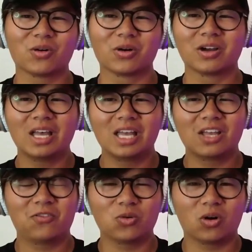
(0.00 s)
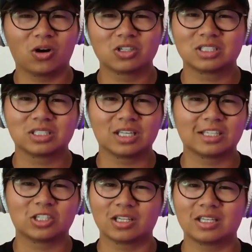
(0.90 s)
or if you are just
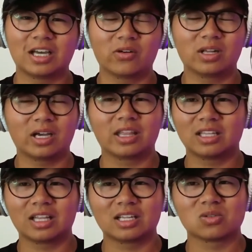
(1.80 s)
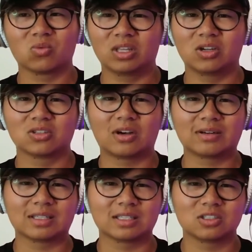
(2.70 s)
like chilling out. I think that's a really good song
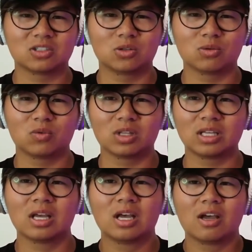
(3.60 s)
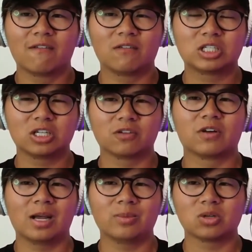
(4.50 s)
to listen to, and really chill
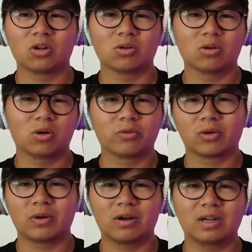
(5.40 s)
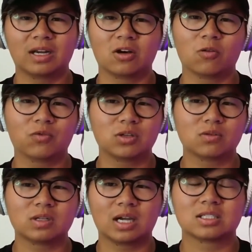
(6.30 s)
vibes all over around. And hopefully you
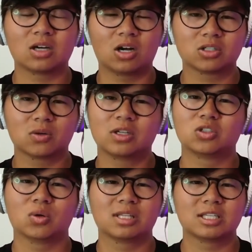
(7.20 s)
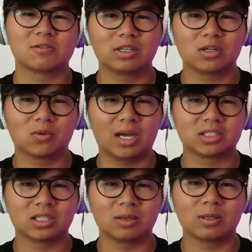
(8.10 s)
guys also enjoyed this video
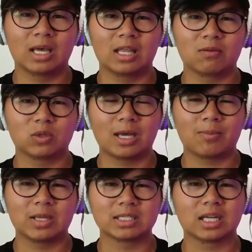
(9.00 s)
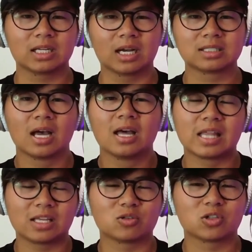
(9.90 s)
reaction. And with that being said, guys,
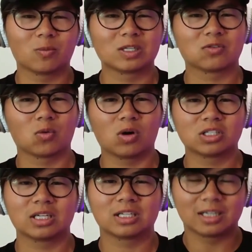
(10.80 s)
thank you so much for watching.